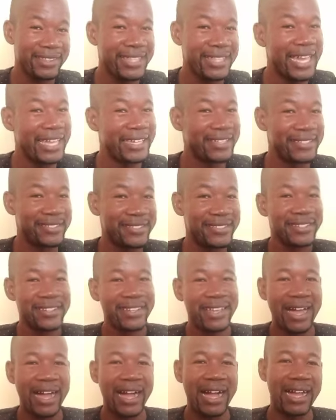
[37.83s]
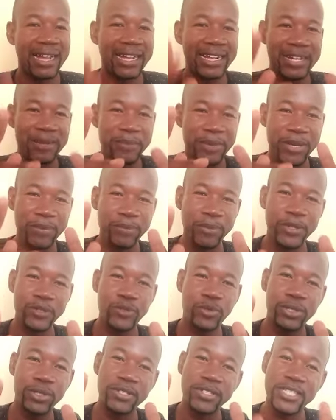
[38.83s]
There is agreement
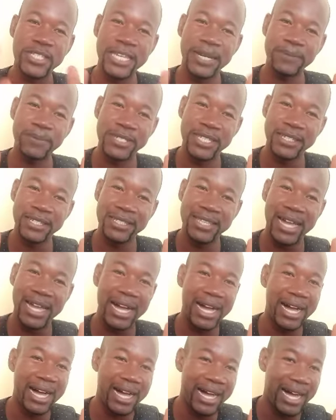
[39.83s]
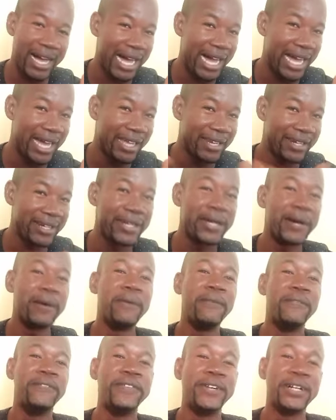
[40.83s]
between subject
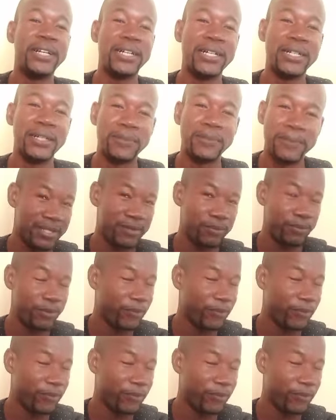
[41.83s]
and verb.